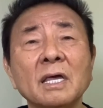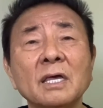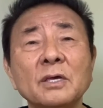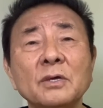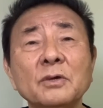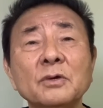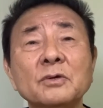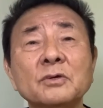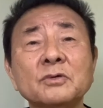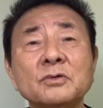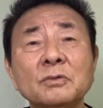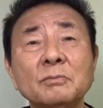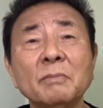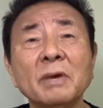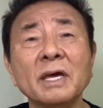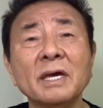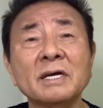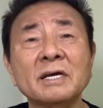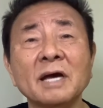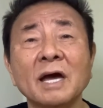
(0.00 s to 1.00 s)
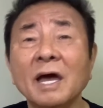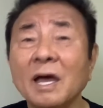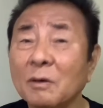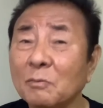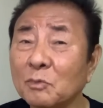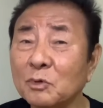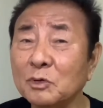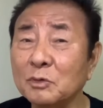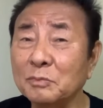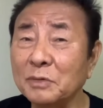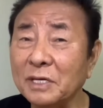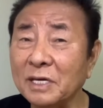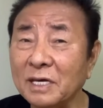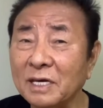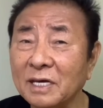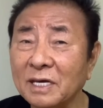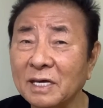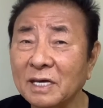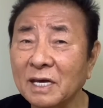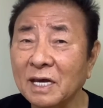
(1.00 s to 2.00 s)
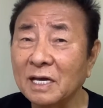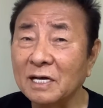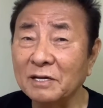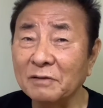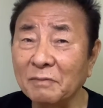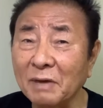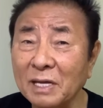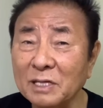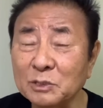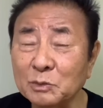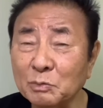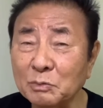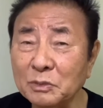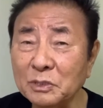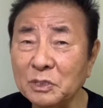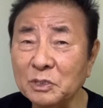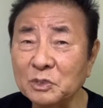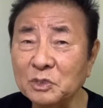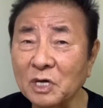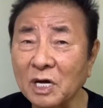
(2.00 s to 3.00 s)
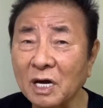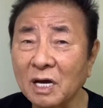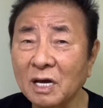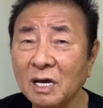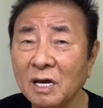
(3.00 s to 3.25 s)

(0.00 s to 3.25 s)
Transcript: you could make movie Revenge of Ninja.